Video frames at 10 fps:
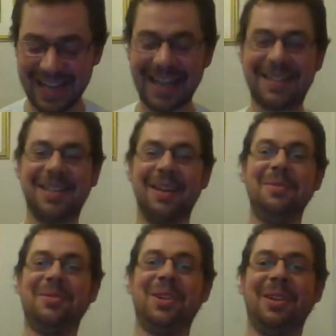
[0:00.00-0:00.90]
Yeah.
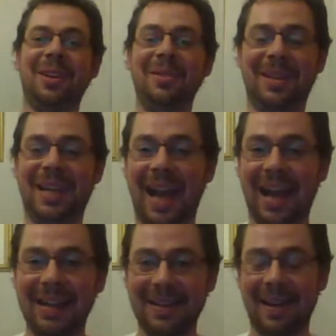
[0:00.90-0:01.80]
So John
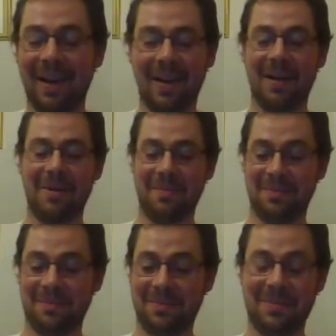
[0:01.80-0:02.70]
O'Cat.
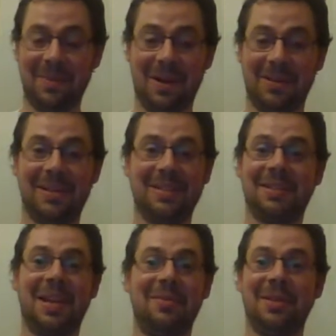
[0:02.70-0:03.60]
Well, I
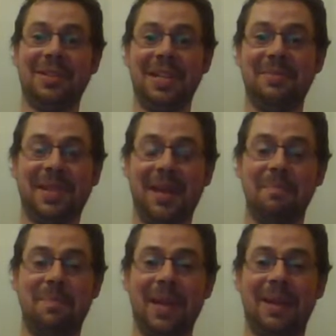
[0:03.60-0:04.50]
tell you what, the team's
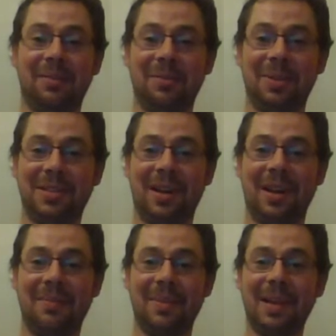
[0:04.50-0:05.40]
getting bigger all the
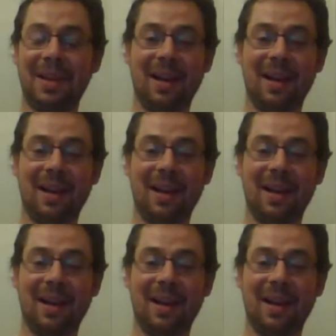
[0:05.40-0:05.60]
time.